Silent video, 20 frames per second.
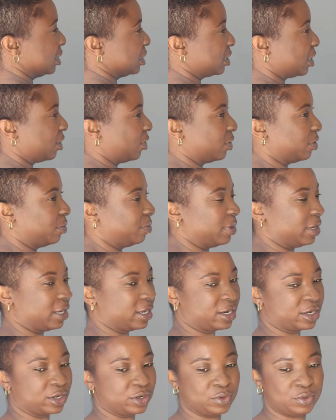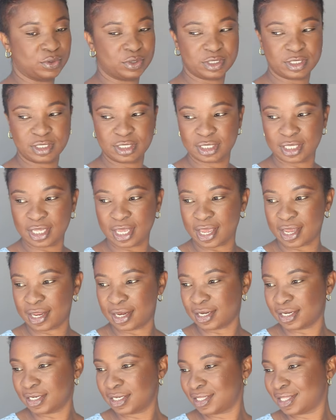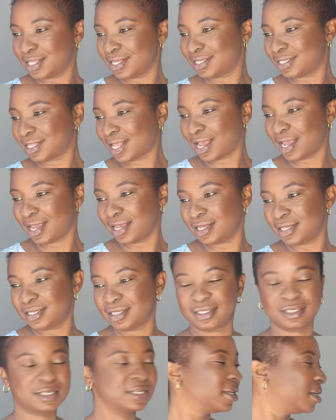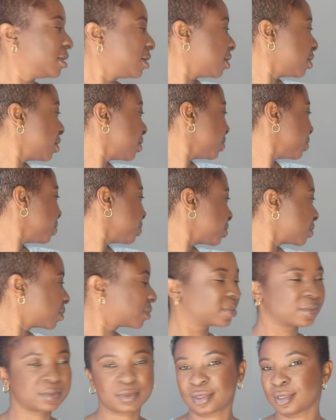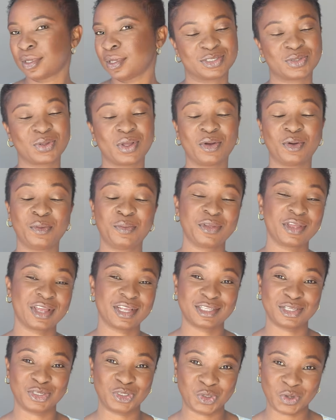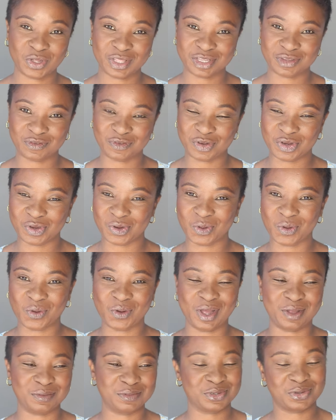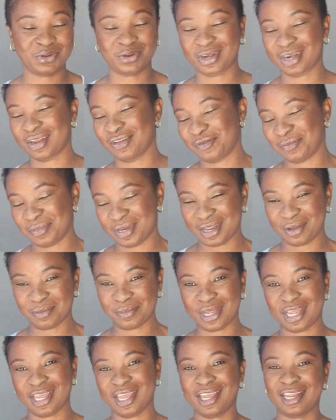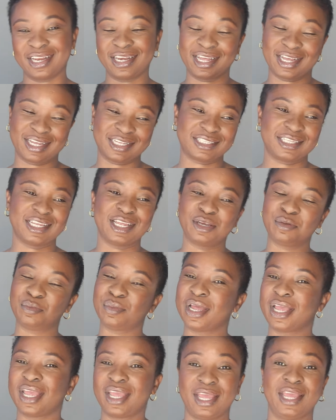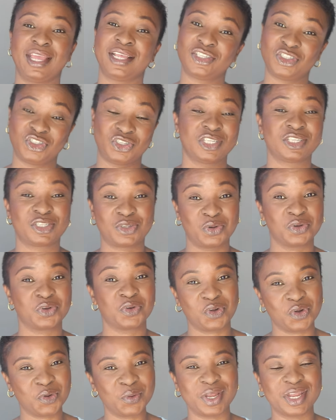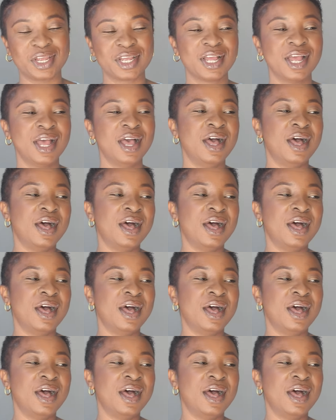this is how the back looks and the sides. So I hope you guys enjoyed this video. I'm sorry I've been MIA. Like I said, my hair is just not growing.